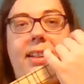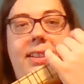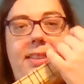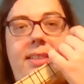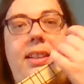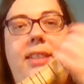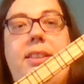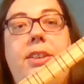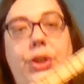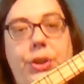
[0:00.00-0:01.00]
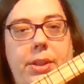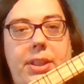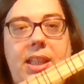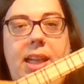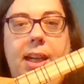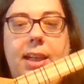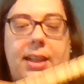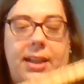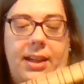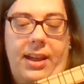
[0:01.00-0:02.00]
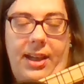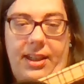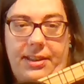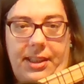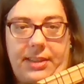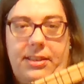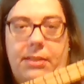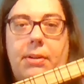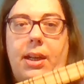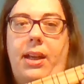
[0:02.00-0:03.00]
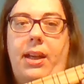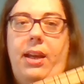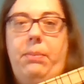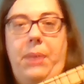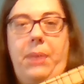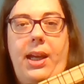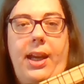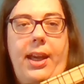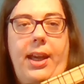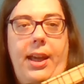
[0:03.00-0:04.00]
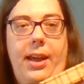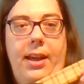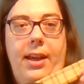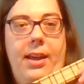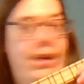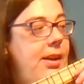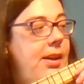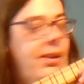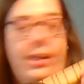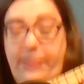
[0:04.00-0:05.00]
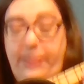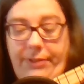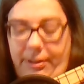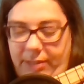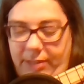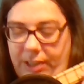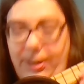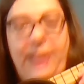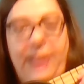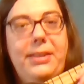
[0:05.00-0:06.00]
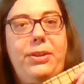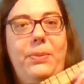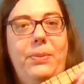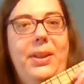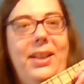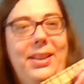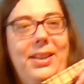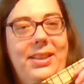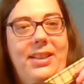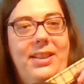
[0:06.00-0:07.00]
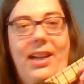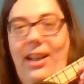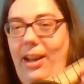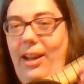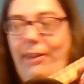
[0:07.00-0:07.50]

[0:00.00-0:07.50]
is the short neck. That's the one I play. That's a very good instrument. I love